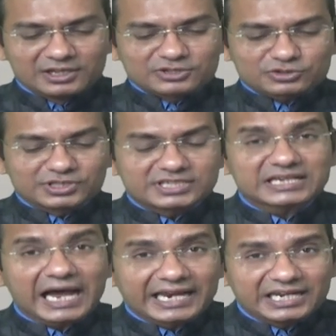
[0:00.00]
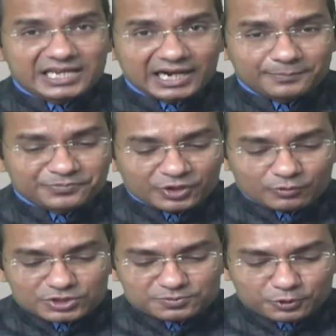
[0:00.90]
So this idea
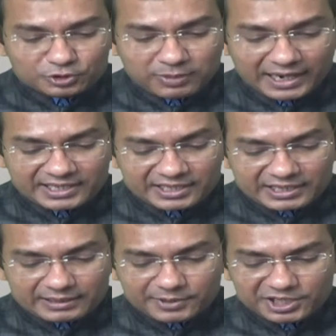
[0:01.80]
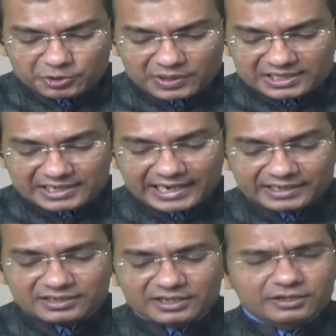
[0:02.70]
was put by Immanuel
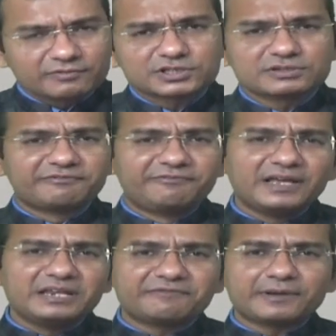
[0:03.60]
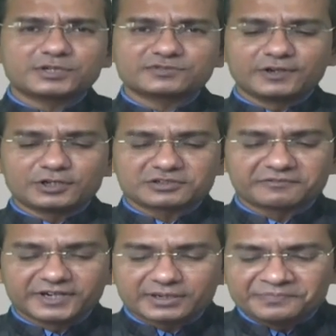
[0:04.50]
Kant, was a very famous
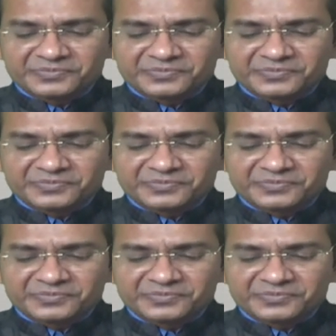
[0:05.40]
philosopher.